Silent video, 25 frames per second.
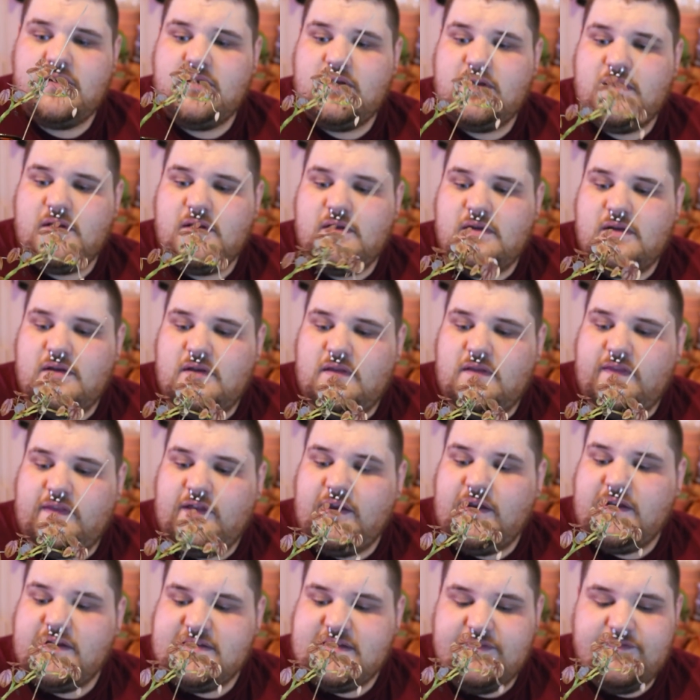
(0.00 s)
The only difference
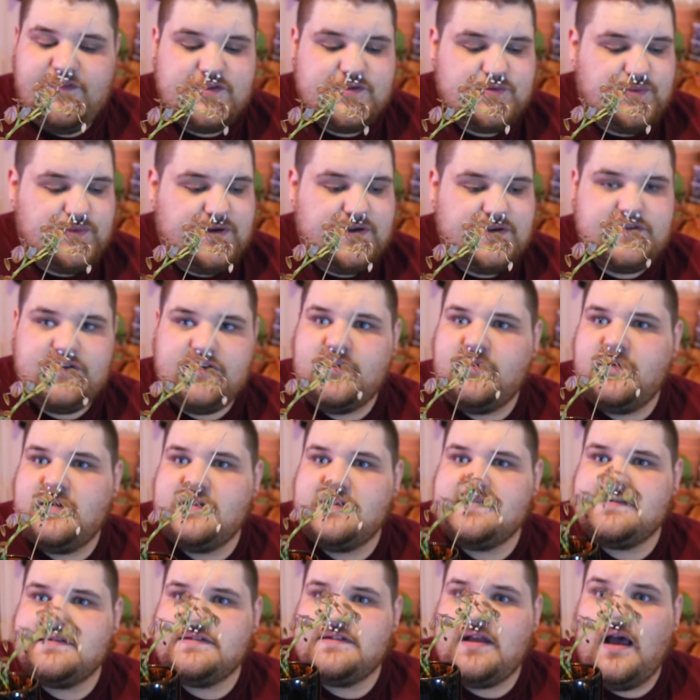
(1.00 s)
between the two is
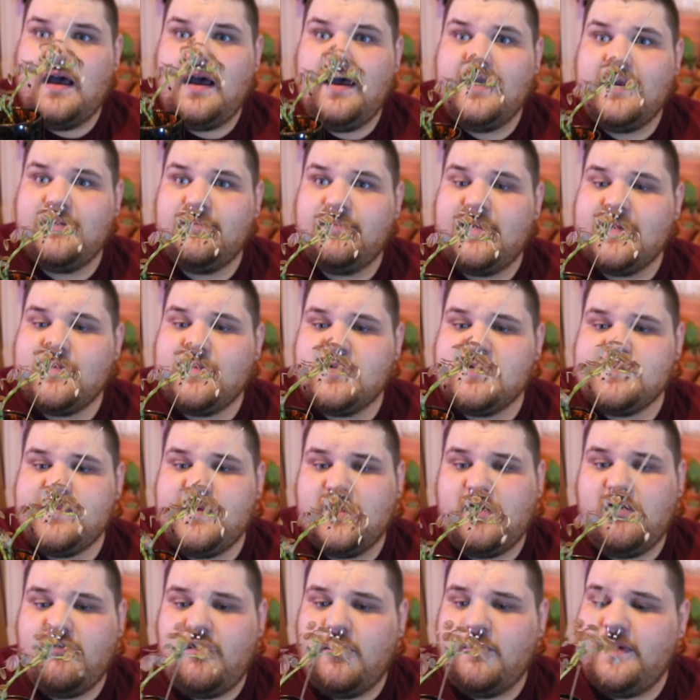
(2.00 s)
time. This one's been growing in
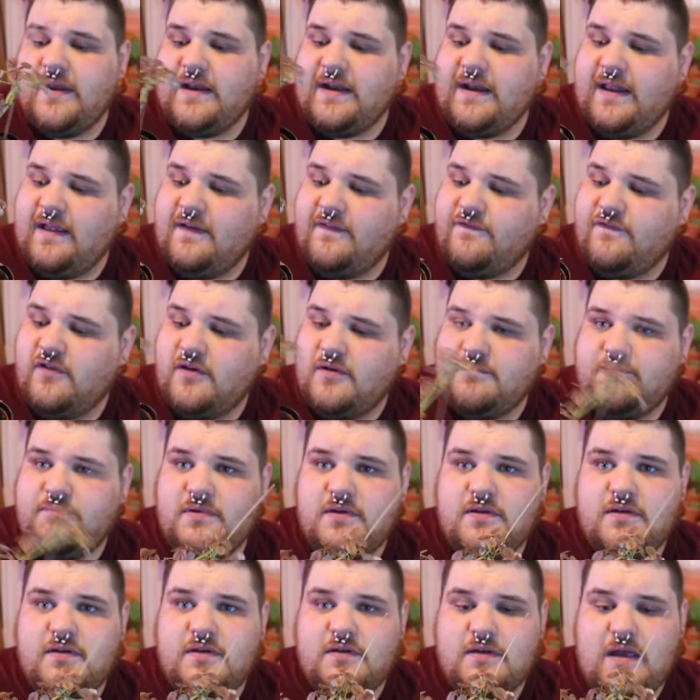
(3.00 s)
here for
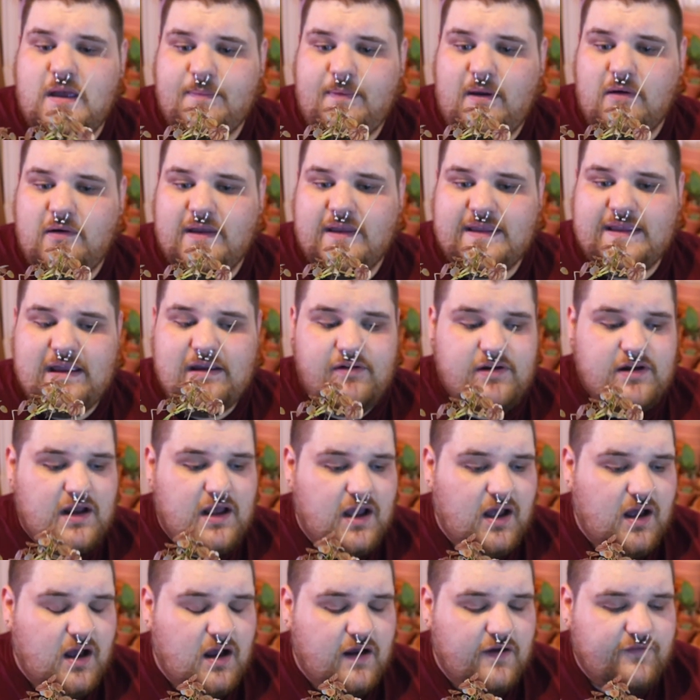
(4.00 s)
about a year and a half, that
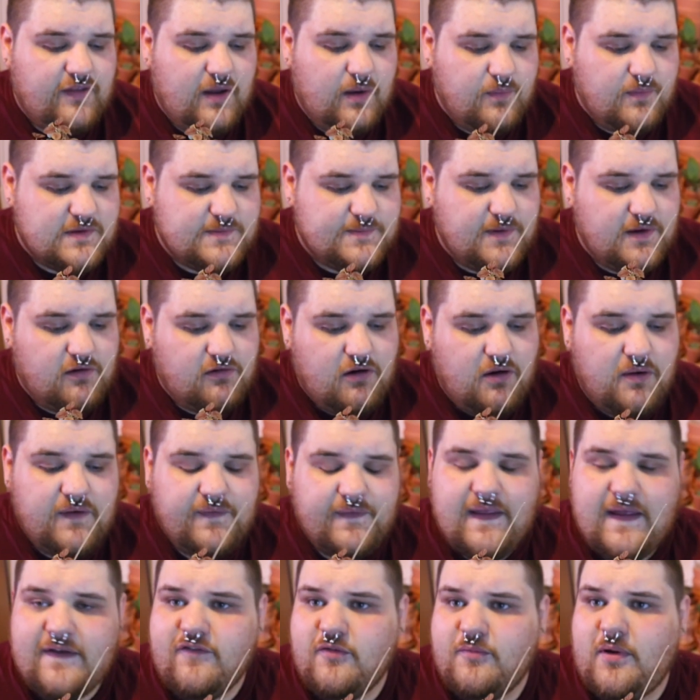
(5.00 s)
one's been growing in there for about
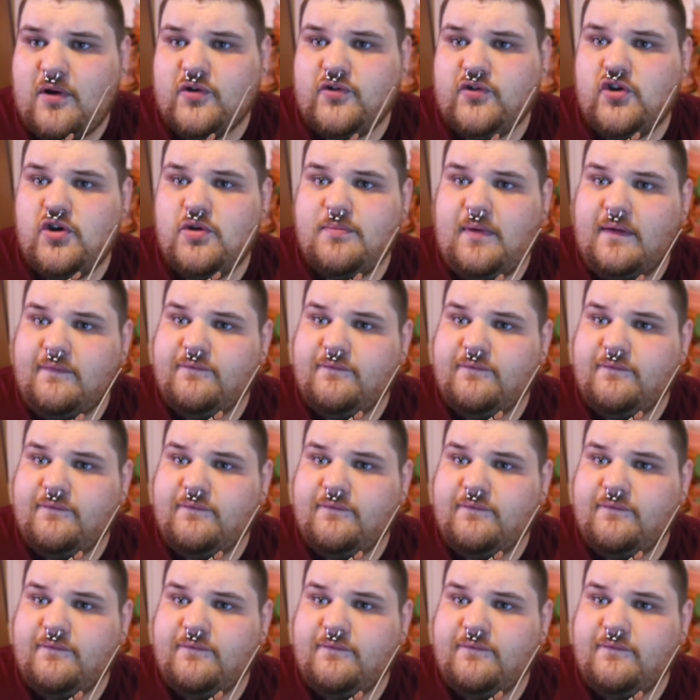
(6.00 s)
2 months.